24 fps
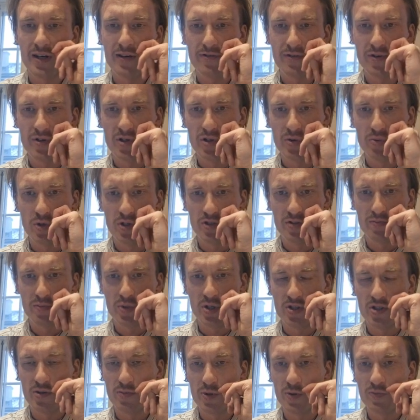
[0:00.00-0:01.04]
thought it wasn't
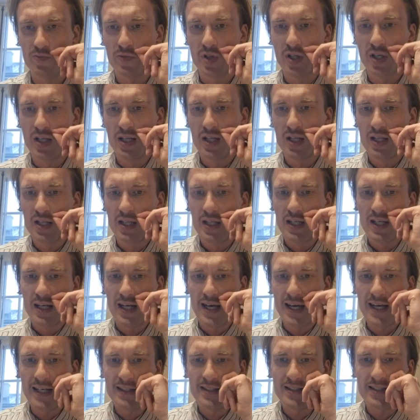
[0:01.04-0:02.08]
possible.
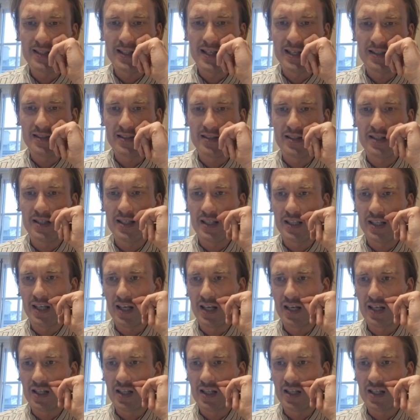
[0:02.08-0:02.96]
AT&T,